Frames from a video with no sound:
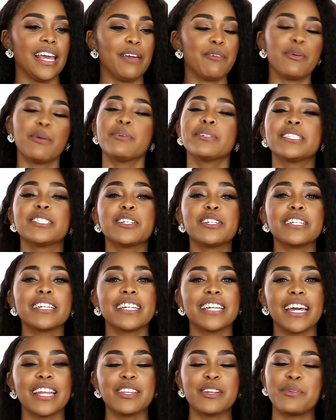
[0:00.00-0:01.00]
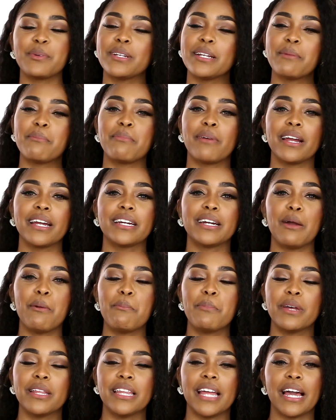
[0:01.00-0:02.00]
We were still together. We didn't break
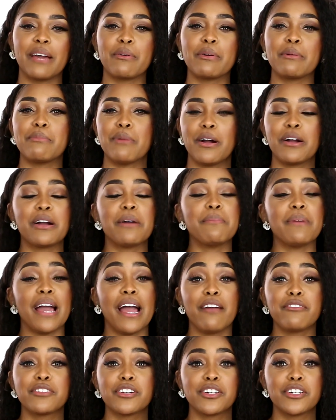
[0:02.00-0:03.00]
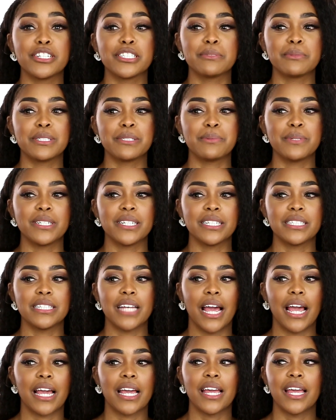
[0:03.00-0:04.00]
up, but like we broke up after Christmas because
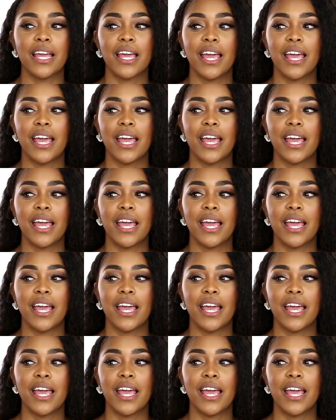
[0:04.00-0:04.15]
like